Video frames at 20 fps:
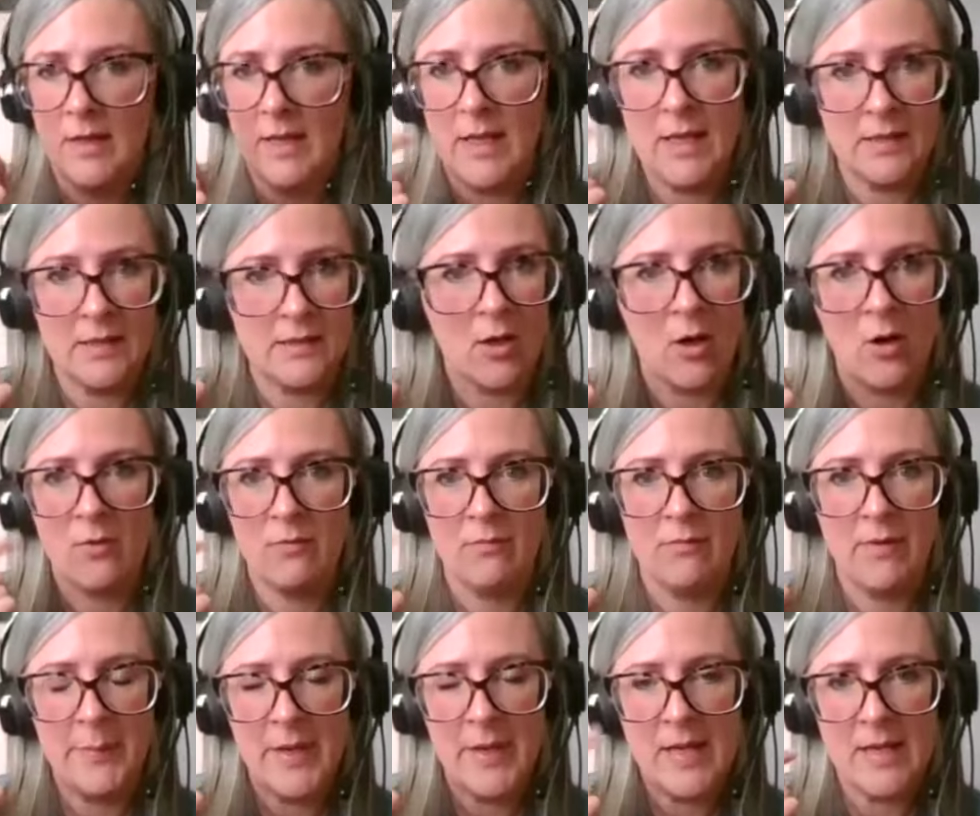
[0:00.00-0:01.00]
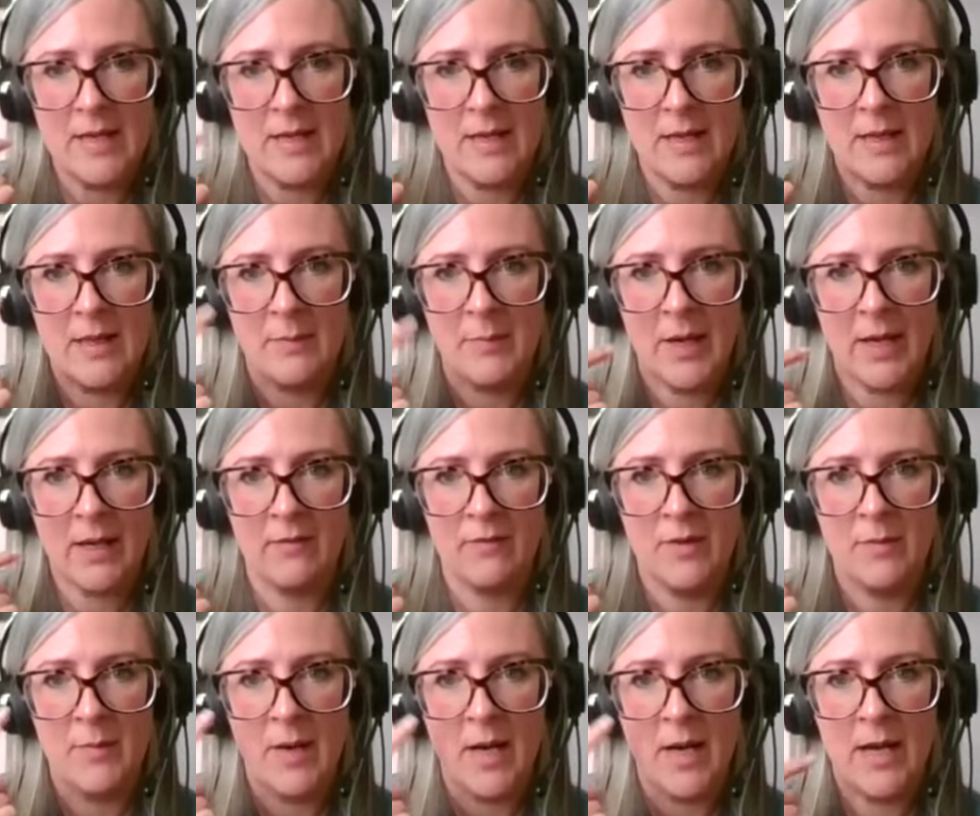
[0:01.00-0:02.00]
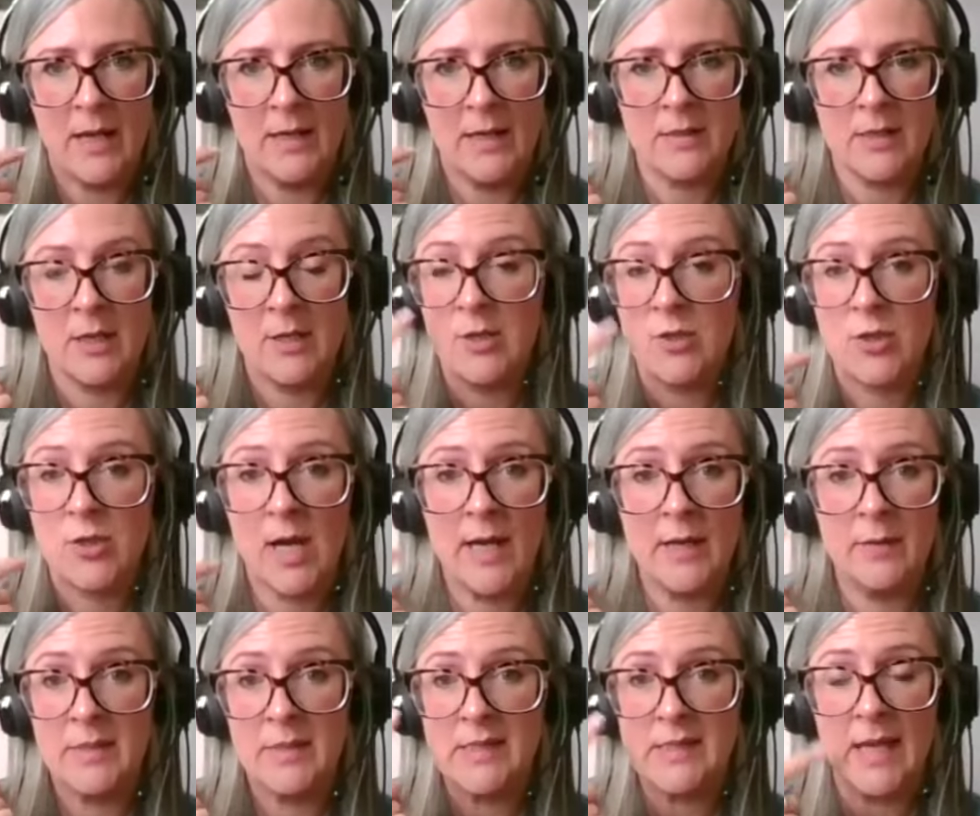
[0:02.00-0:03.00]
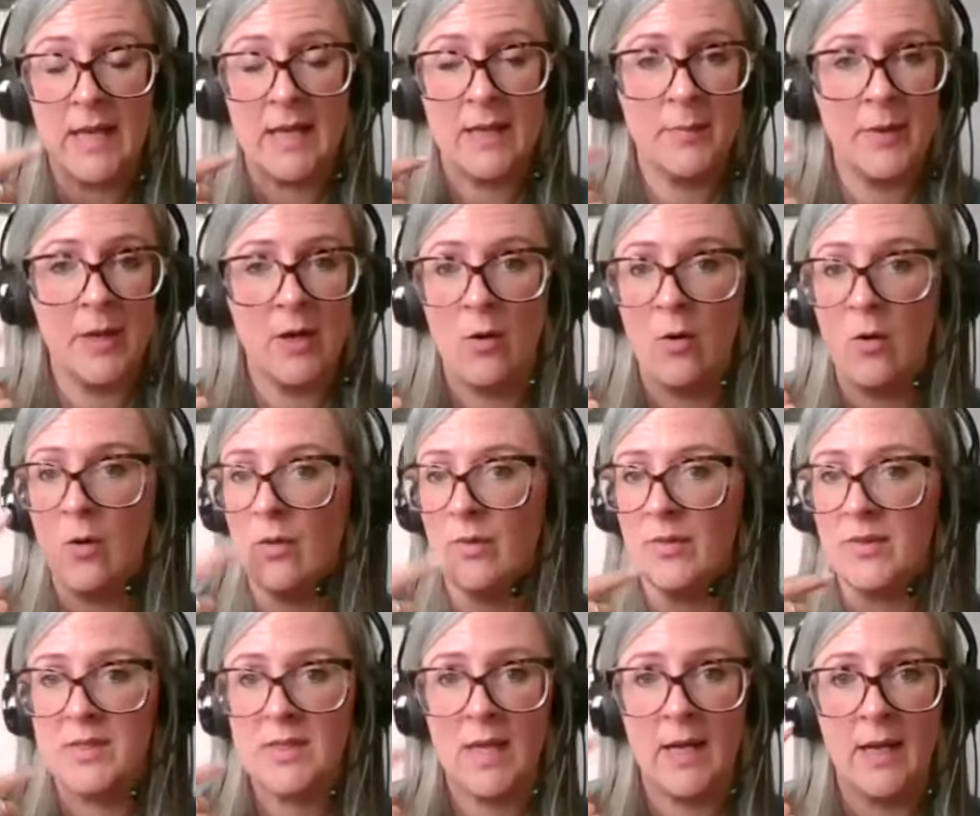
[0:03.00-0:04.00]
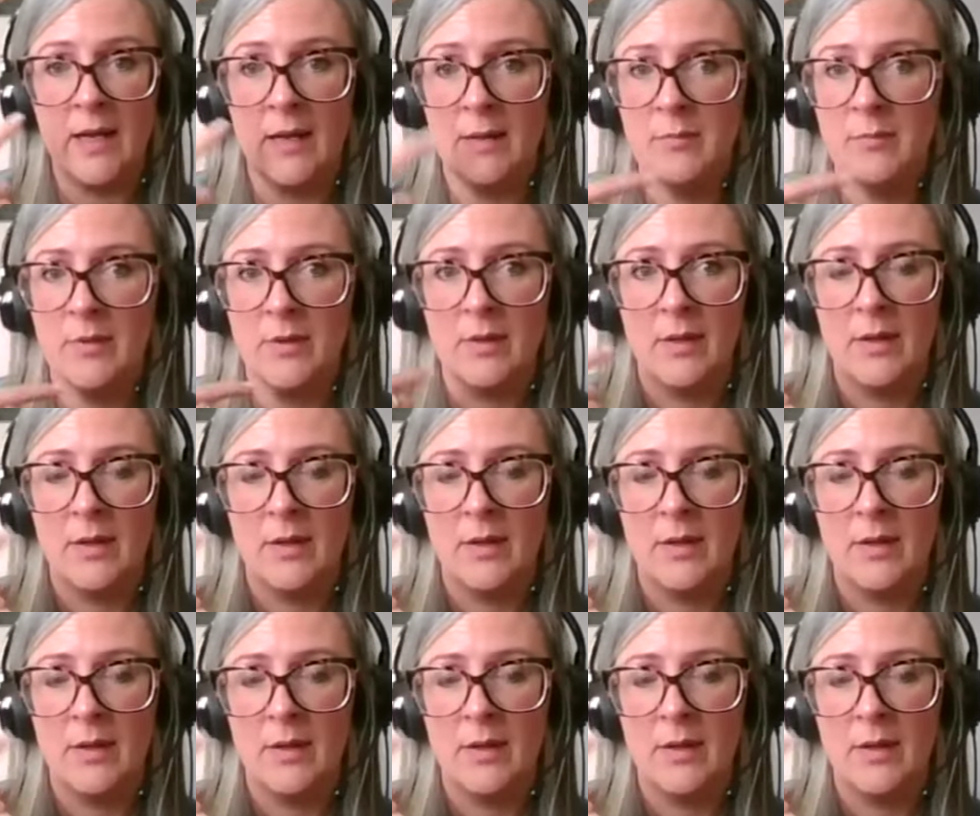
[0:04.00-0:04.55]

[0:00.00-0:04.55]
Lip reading: it's on repeat in the back of your mind and you're trying to escape it all the time.